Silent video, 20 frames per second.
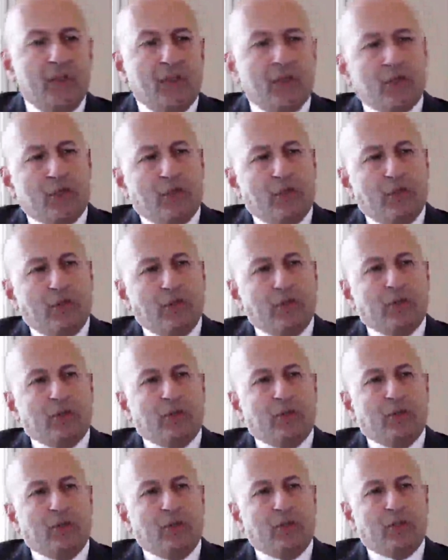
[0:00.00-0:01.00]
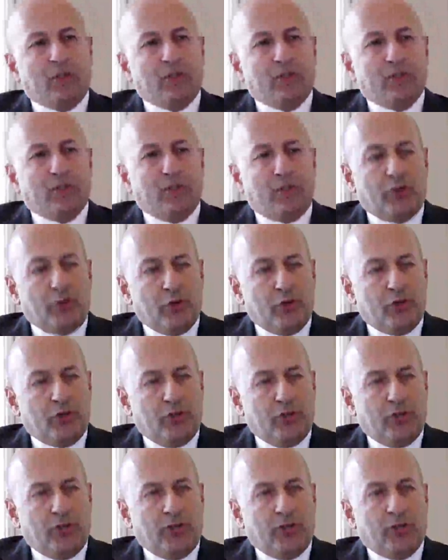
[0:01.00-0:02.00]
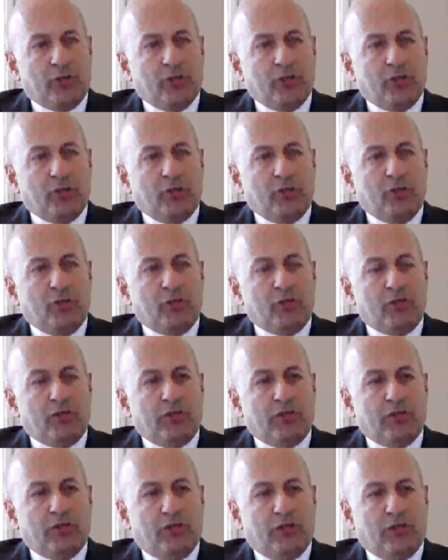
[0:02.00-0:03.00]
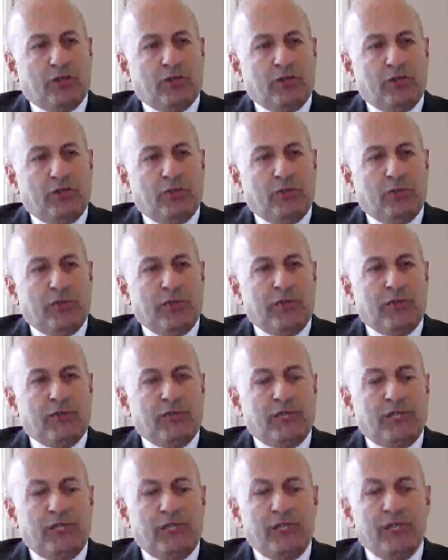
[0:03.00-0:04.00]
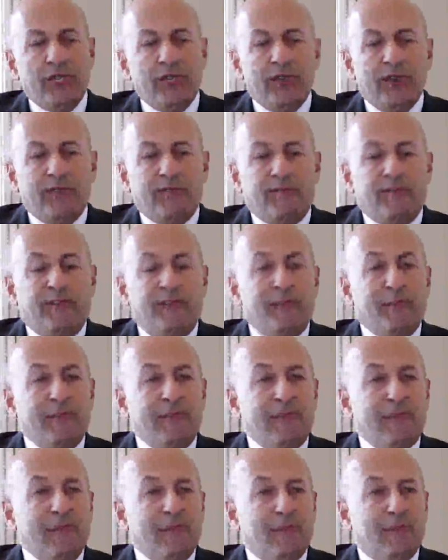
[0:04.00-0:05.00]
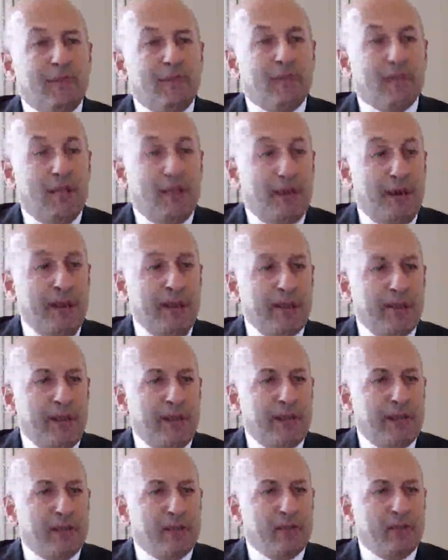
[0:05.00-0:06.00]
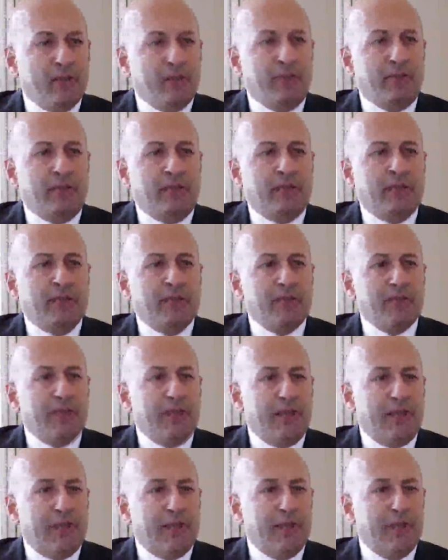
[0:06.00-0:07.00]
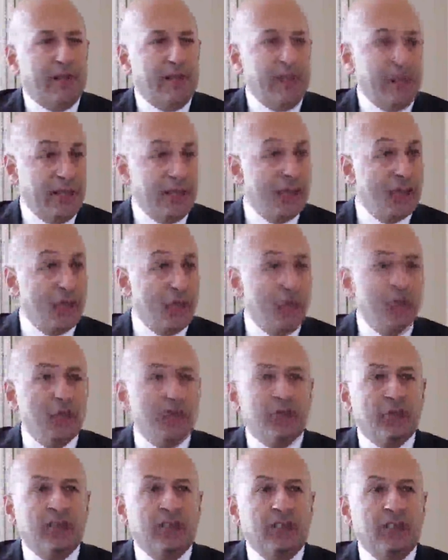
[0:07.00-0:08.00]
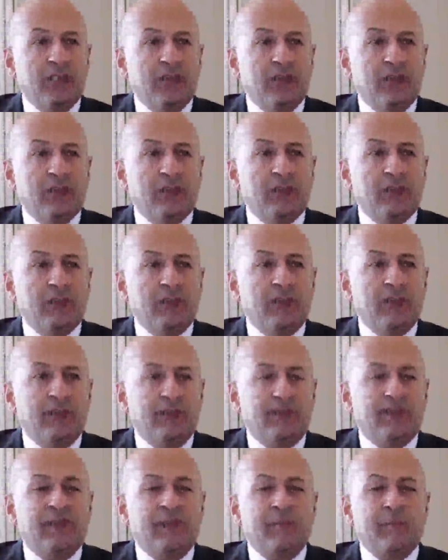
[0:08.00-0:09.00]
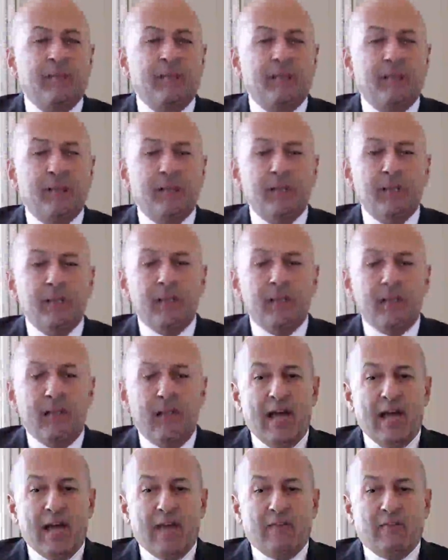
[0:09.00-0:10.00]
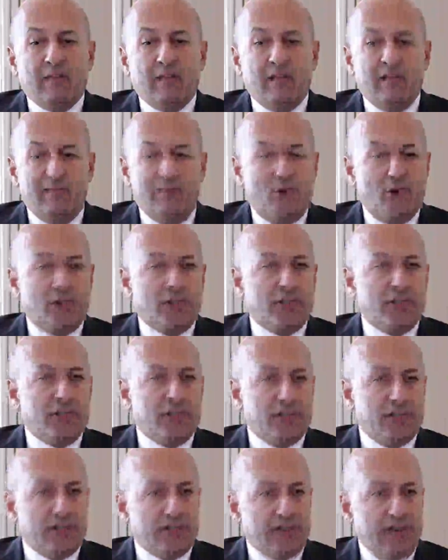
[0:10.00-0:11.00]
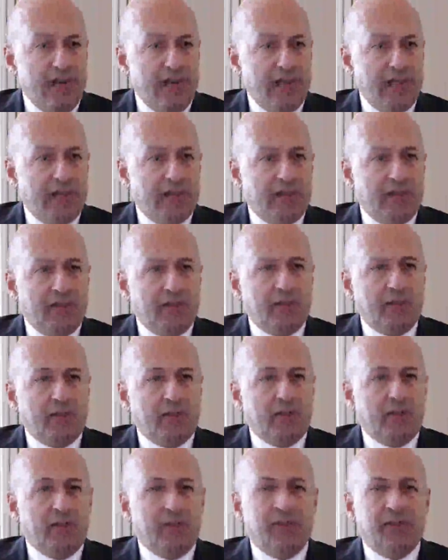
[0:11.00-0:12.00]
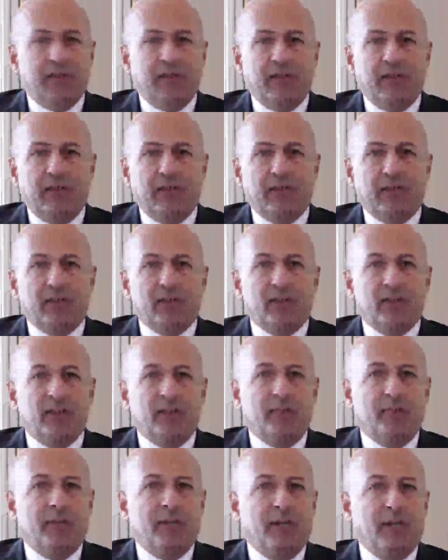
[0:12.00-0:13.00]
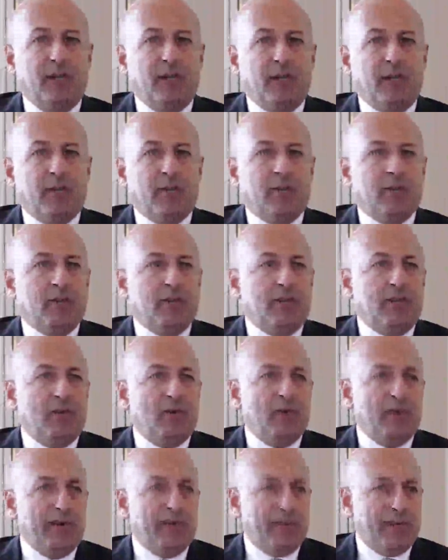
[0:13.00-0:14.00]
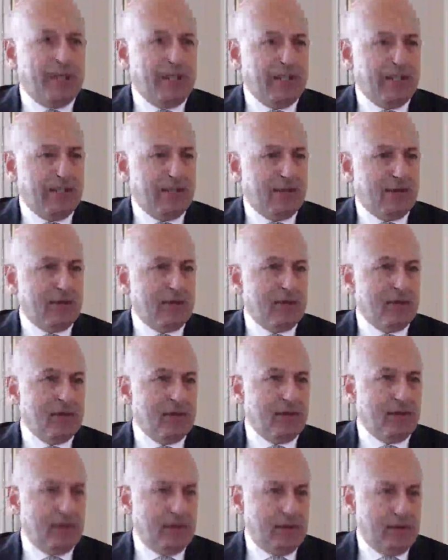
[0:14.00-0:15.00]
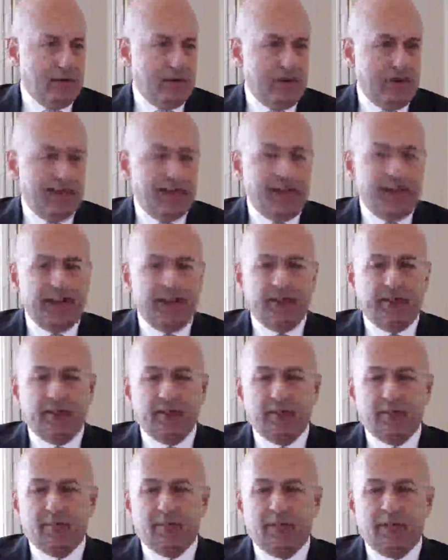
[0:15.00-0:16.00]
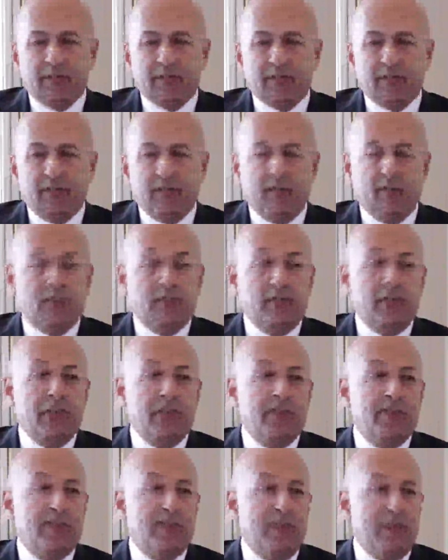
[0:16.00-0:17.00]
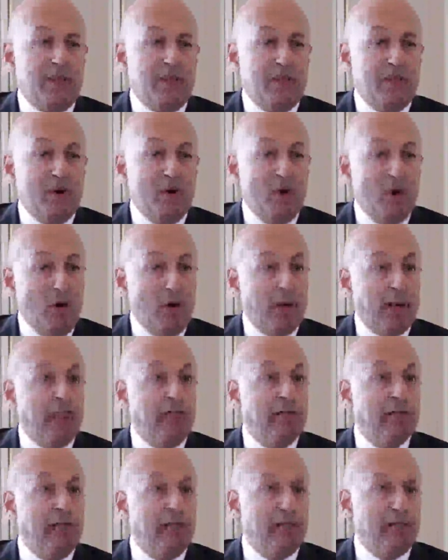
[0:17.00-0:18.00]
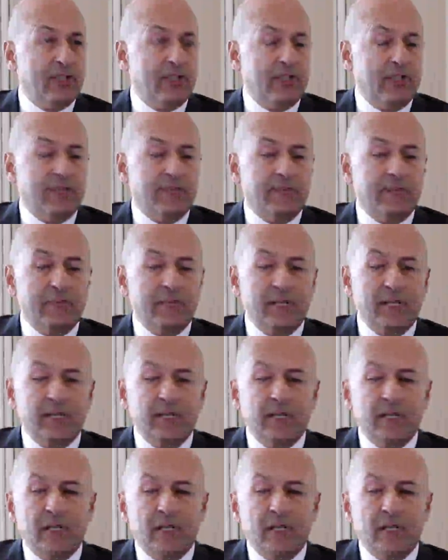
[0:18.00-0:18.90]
So you introduce constitution and you introduce a charter where the family members abide by it. So it becomes like an institution really, rather than a family. And emotions on a side, you give the leadership, to the qualified and to the most qualified, personnel within the family or even outside the family.